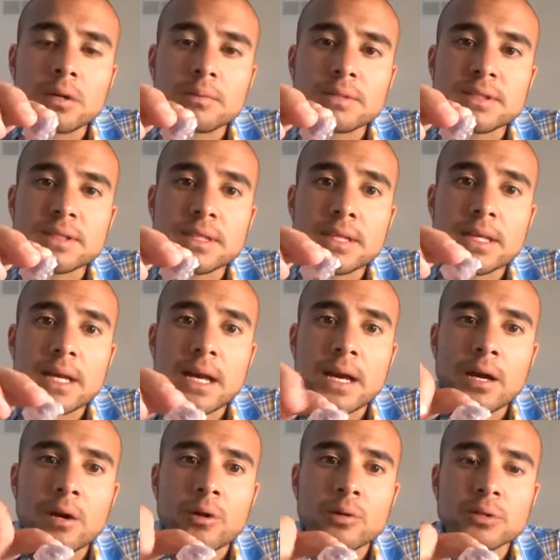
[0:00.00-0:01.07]
seeing
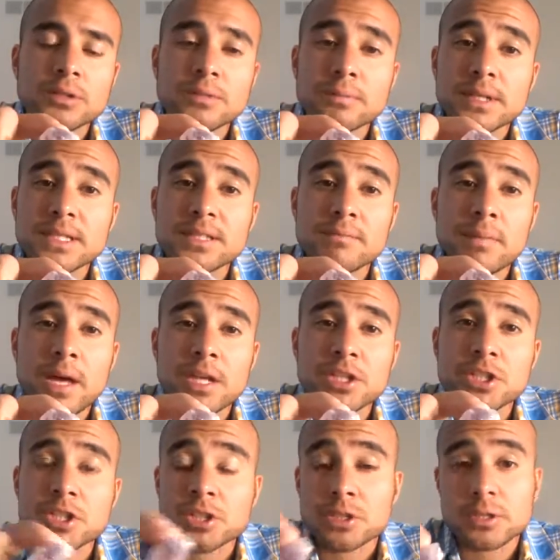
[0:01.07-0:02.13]
how to mix and
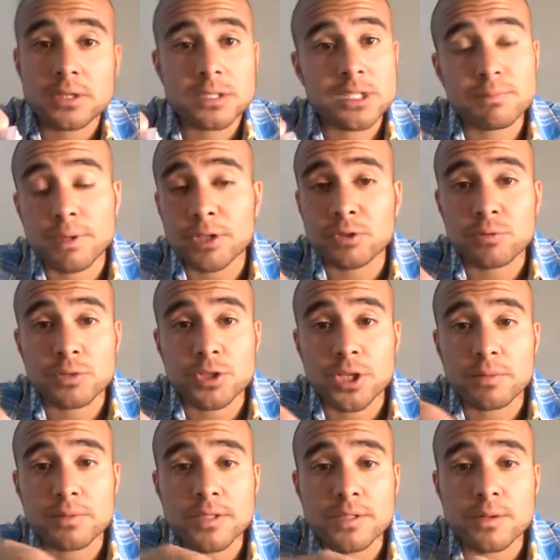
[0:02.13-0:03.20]
match some special
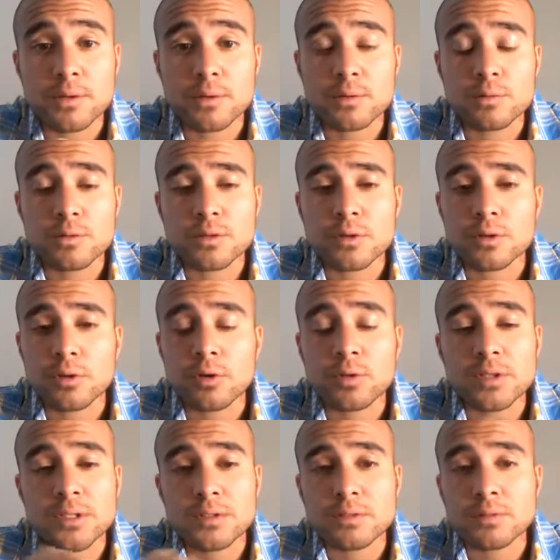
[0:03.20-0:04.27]
gemstones or
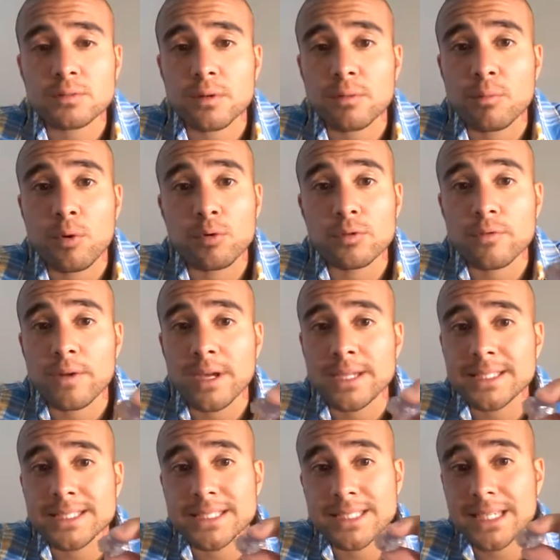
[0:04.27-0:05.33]
crystals with Moldavite
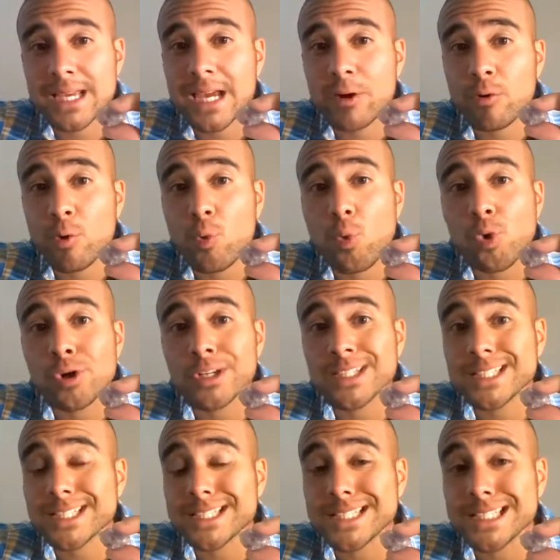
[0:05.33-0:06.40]
and seeing how it works
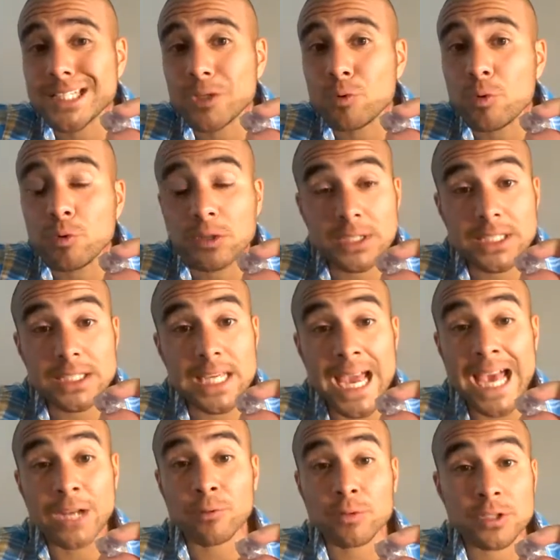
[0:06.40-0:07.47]
and seeing what
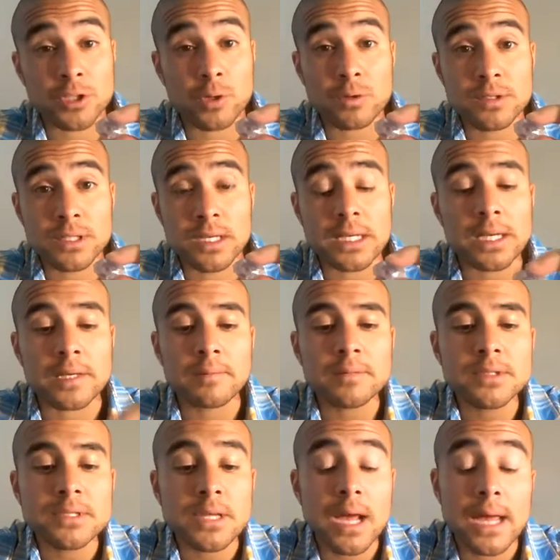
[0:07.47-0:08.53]
kind of results I
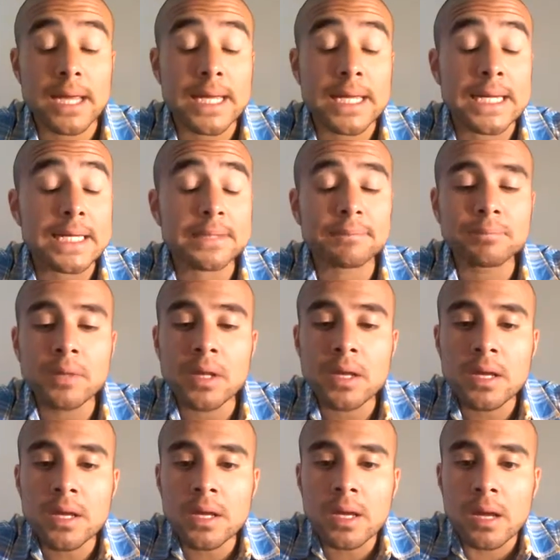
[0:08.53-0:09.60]
get.
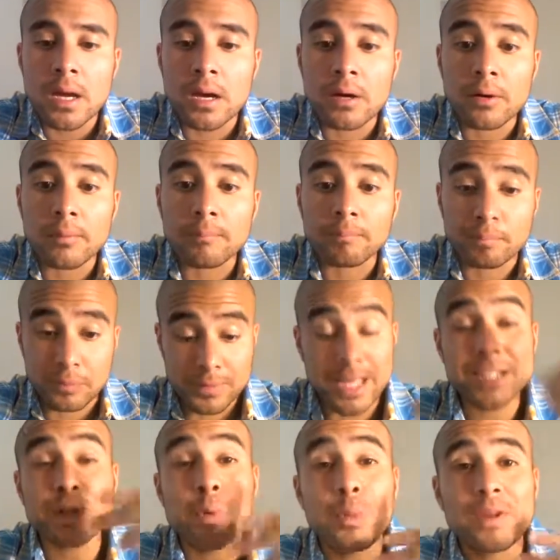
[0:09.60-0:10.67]

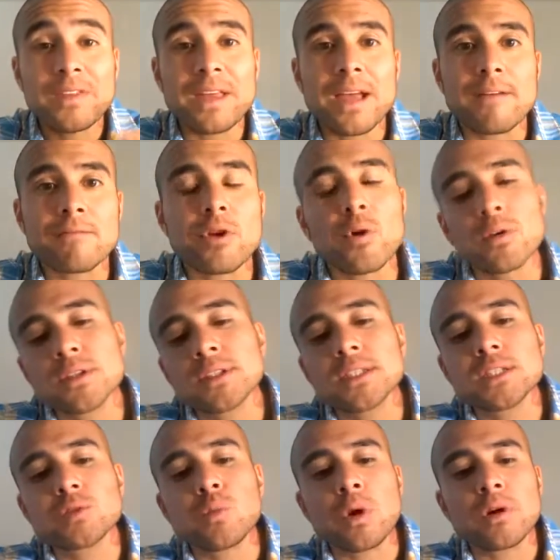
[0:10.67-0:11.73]
That's one thing I've noticed
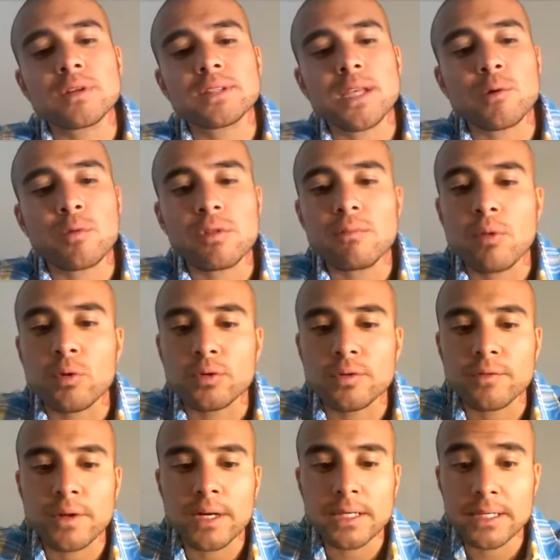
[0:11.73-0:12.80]
as well is that with
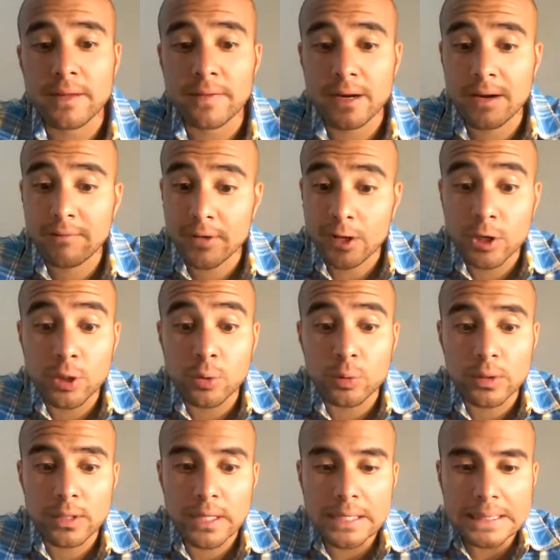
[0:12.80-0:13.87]
Moldavite, now that I've
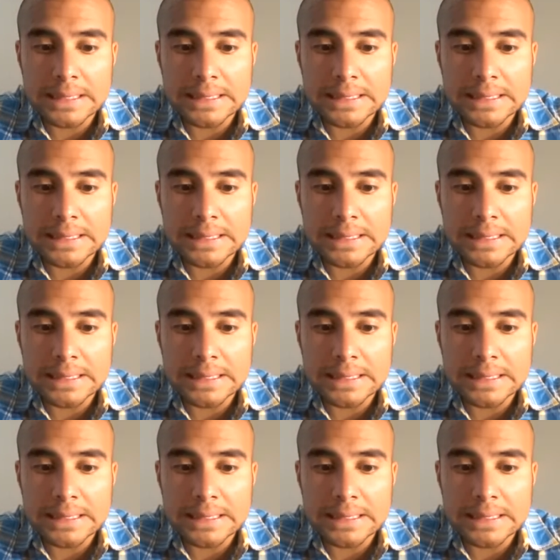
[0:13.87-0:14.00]
included at